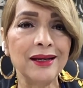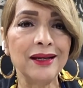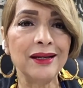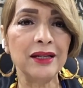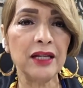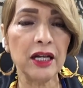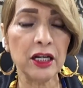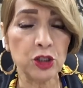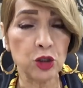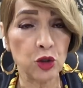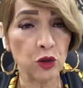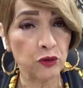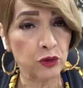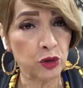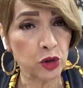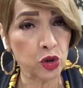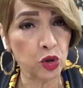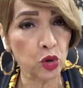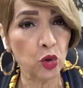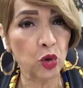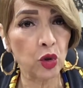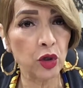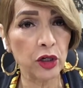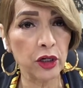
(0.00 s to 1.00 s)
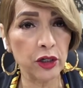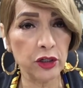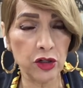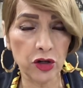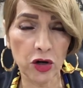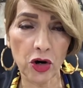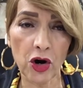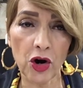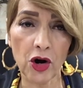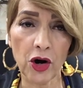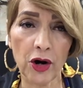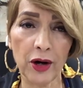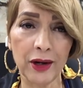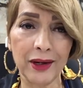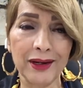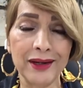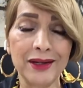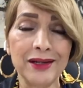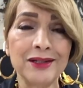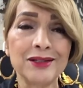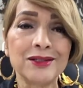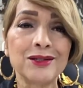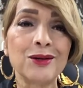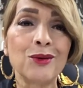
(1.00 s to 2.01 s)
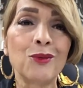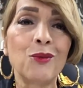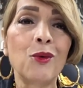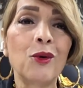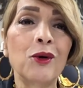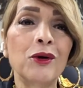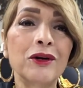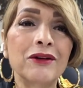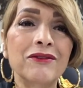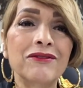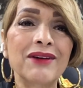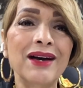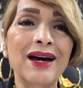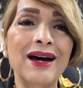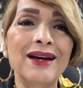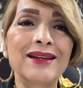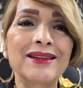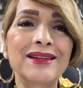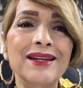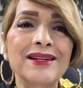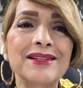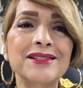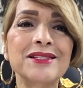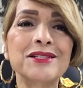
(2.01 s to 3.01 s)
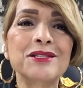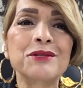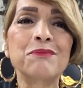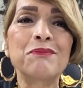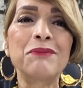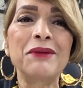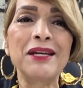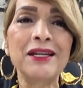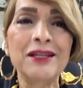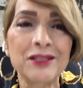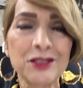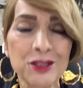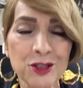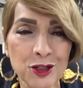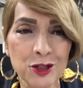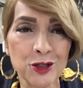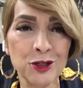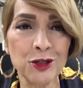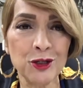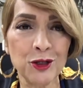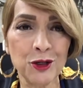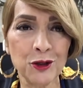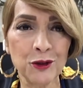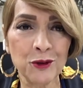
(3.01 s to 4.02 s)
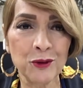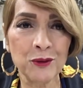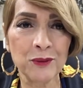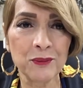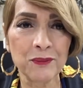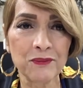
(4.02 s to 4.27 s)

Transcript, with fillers: that you've stored in your heart is the Word of God that speaks to you.